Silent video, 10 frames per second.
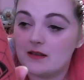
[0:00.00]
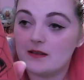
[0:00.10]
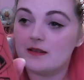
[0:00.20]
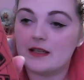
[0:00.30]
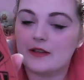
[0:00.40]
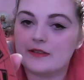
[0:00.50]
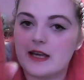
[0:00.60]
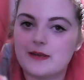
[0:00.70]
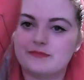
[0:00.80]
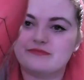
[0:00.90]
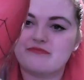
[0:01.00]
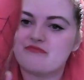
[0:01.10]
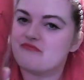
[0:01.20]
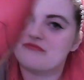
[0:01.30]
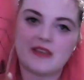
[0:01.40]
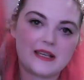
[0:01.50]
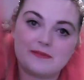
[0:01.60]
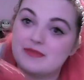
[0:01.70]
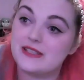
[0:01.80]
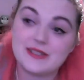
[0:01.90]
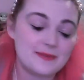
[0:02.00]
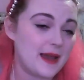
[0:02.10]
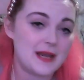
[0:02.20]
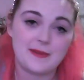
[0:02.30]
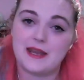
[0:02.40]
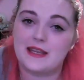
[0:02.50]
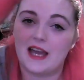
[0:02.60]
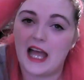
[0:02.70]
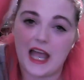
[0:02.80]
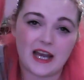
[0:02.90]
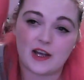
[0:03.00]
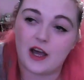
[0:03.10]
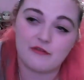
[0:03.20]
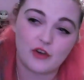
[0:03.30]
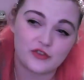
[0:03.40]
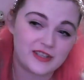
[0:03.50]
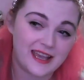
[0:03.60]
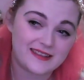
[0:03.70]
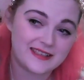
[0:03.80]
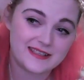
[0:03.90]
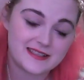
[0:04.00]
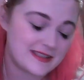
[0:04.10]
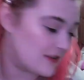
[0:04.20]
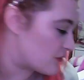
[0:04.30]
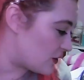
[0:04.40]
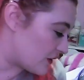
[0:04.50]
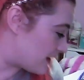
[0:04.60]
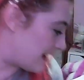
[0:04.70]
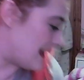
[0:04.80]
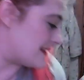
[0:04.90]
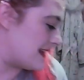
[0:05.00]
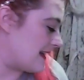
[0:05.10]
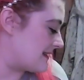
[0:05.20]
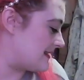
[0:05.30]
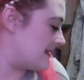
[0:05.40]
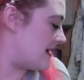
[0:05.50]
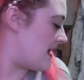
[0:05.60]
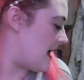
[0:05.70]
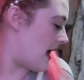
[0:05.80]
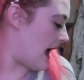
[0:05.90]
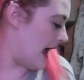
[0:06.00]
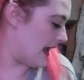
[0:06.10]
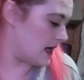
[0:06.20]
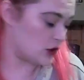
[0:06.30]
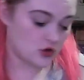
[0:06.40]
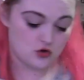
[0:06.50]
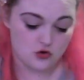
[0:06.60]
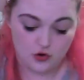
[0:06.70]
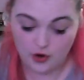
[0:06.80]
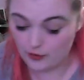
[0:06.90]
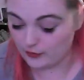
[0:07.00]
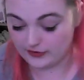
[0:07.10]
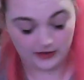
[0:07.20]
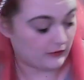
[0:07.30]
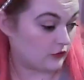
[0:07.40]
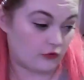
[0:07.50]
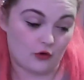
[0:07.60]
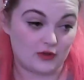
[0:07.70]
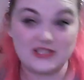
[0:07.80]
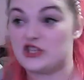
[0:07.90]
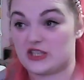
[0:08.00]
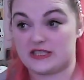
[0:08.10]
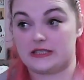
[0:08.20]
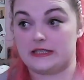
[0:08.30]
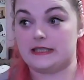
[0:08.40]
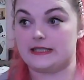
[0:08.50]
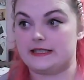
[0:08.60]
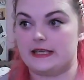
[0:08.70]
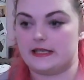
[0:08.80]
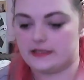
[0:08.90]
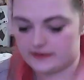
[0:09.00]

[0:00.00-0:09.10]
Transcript: And I was like, I'm seeing Spider-Man. I've got to get it. I've got to get it. I had no self-control, as you can clearly see.